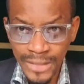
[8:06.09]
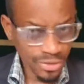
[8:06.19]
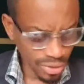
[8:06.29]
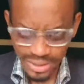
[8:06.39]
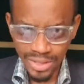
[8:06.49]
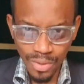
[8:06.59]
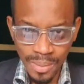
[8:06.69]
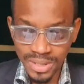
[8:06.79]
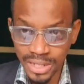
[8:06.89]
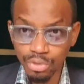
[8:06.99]
Do you understand what
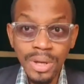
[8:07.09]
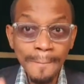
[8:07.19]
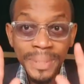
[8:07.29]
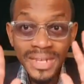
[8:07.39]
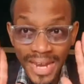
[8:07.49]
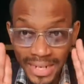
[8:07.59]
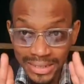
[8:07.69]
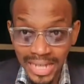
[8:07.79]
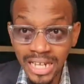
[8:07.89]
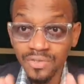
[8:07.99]
I'm saying? You can pick the
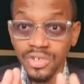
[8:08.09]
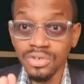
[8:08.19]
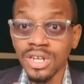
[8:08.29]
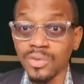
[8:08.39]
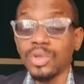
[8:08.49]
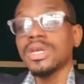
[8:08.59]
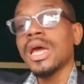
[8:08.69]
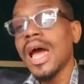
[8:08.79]
exact video that they watched